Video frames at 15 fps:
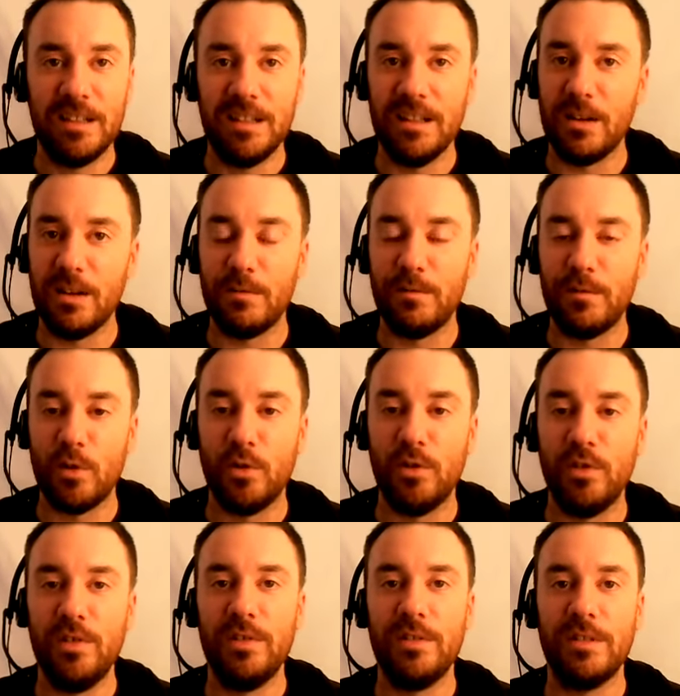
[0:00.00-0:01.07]
A lot of
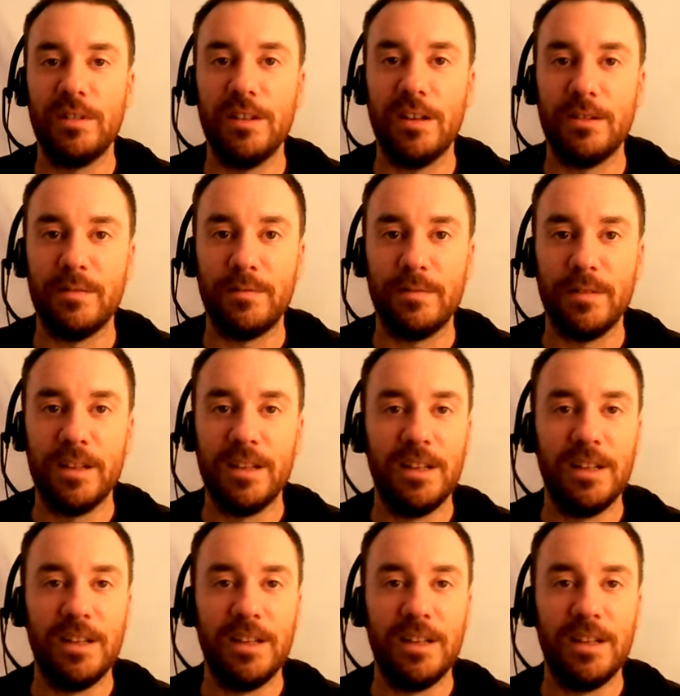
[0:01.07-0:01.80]
fun, a lot of